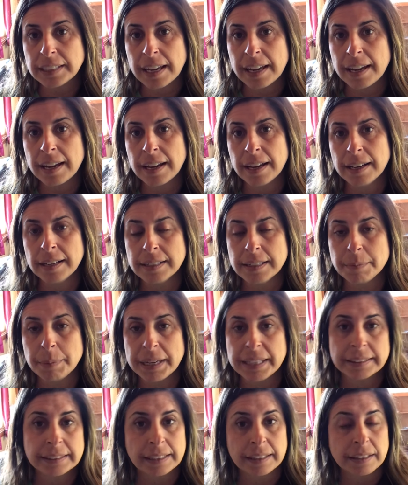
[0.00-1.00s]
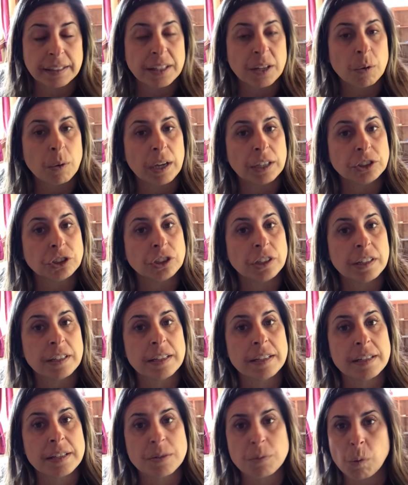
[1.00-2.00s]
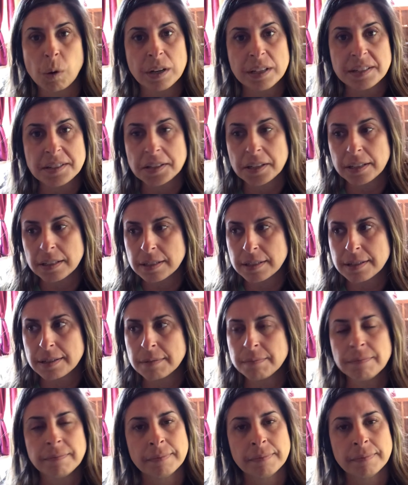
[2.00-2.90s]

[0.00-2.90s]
and basically the question is, what is this?